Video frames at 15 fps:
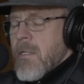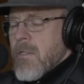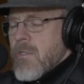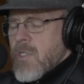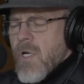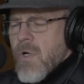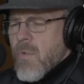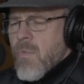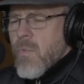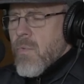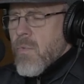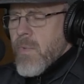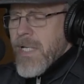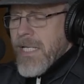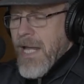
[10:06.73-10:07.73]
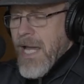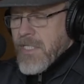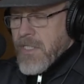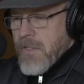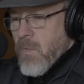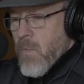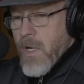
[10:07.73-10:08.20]
So we can
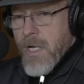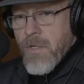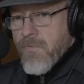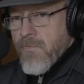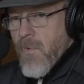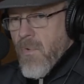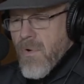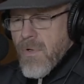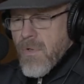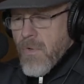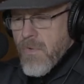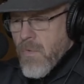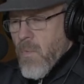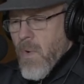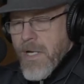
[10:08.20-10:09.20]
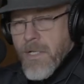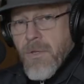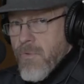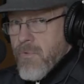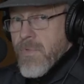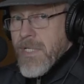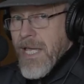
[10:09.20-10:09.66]
accent the 1 and the 4 or the 1 and the
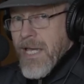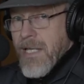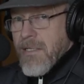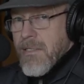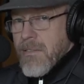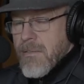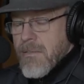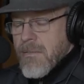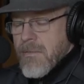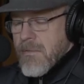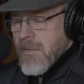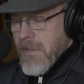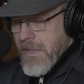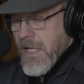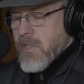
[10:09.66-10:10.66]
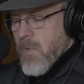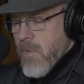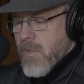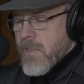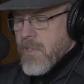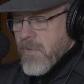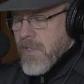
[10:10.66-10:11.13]
3 and that's what
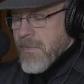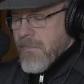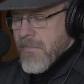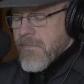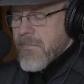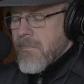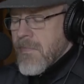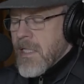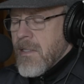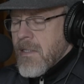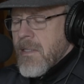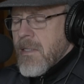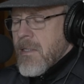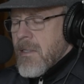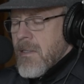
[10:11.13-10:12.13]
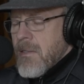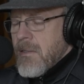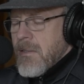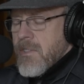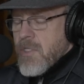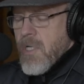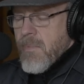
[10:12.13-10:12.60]
we're doing.
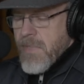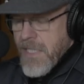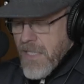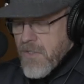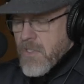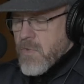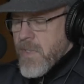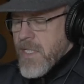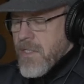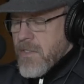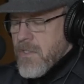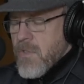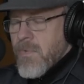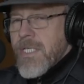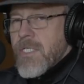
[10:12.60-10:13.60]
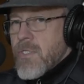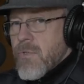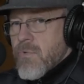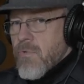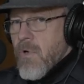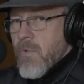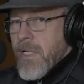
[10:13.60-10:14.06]
Something else we can do is to
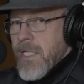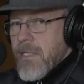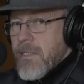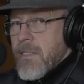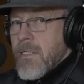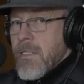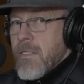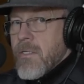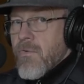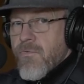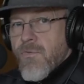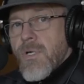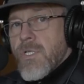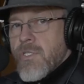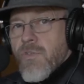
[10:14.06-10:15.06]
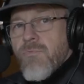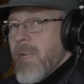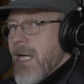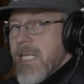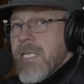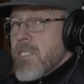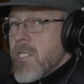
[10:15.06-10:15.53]
throw in the first of
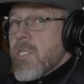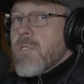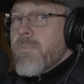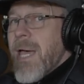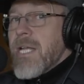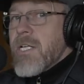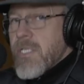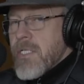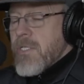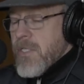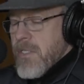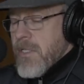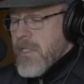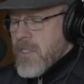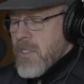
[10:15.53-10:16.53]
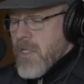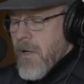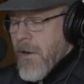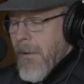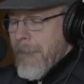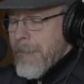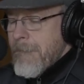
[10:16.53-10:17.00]
many suspensions in this
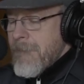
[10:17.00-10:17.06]
song.